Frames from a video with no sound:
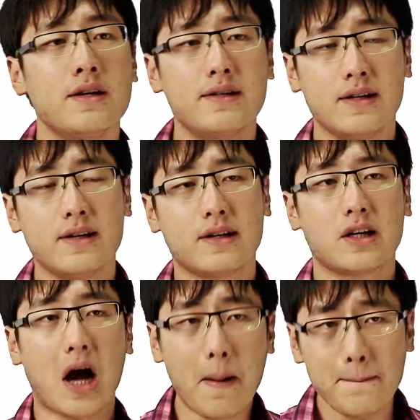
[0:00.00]
The
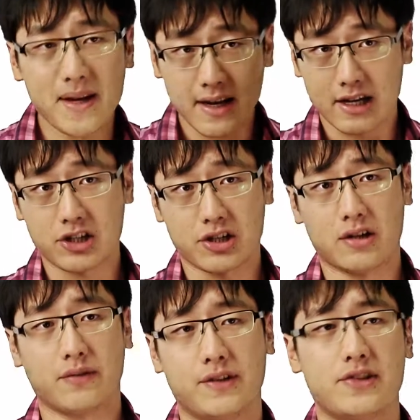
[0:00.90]

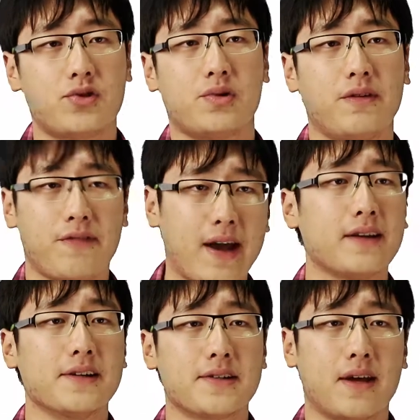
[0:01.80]
combination of these three
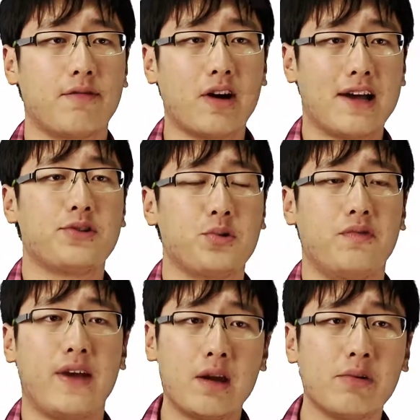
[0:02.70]
factors give rise to
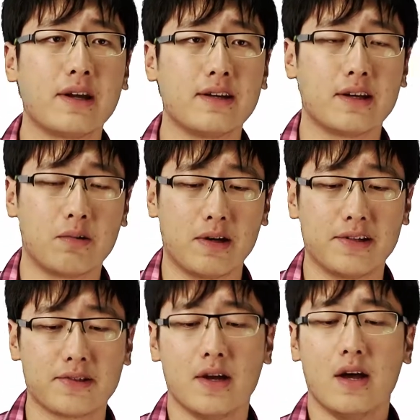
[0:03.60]
varying
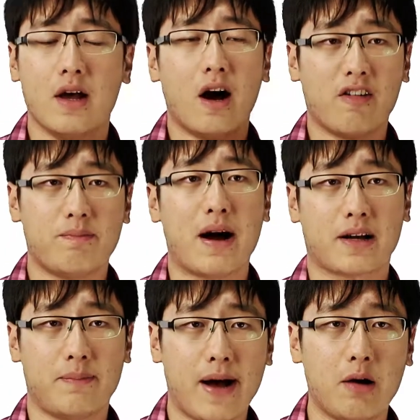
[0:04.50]
degrees of
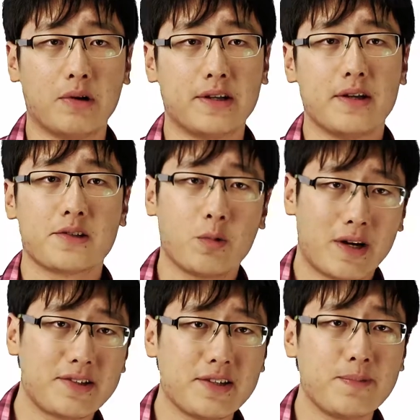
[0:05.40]
market power. So what
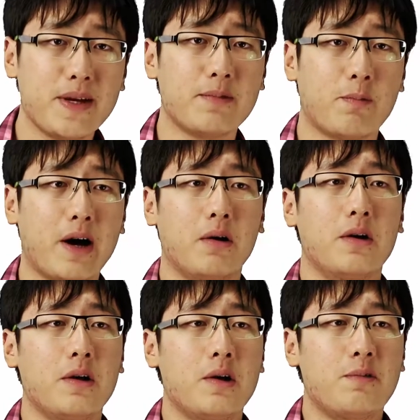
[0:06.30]
does this mean? Well,
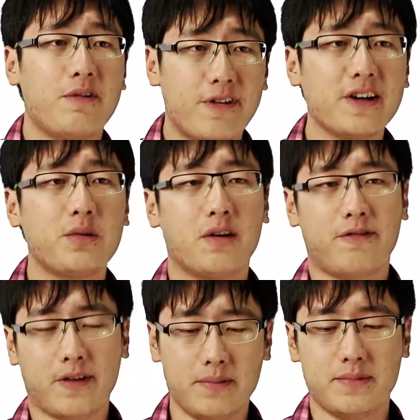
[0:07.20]
refers to the
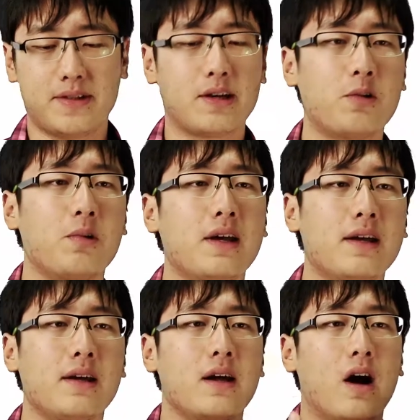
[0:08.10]
firm's
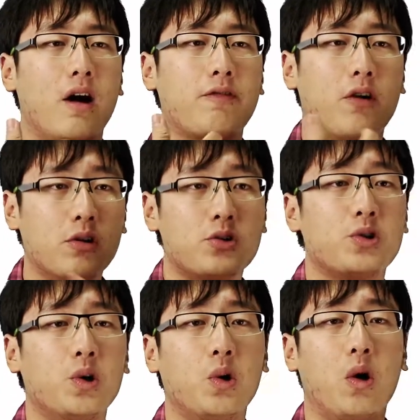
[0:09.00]
degree of
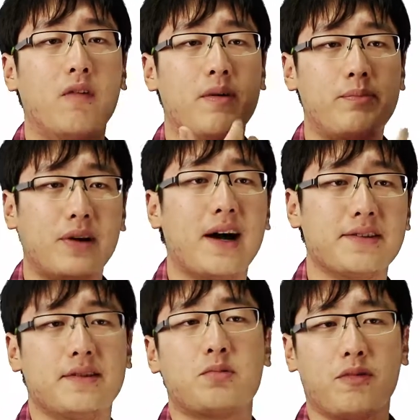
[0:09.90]
control over
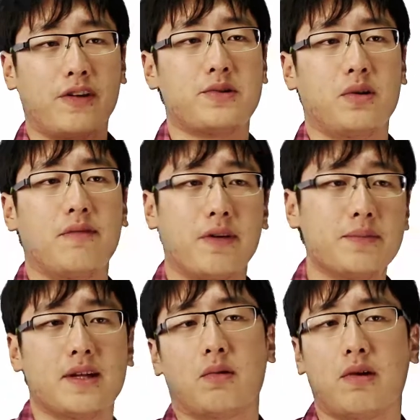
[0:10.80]
price. This refers to the
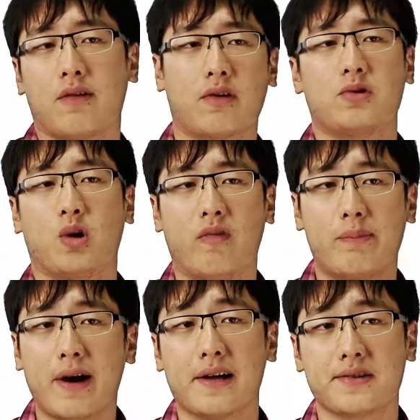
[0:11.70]
firm's degree of control over
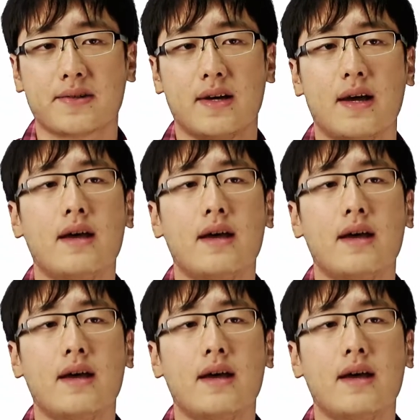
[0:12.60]
price.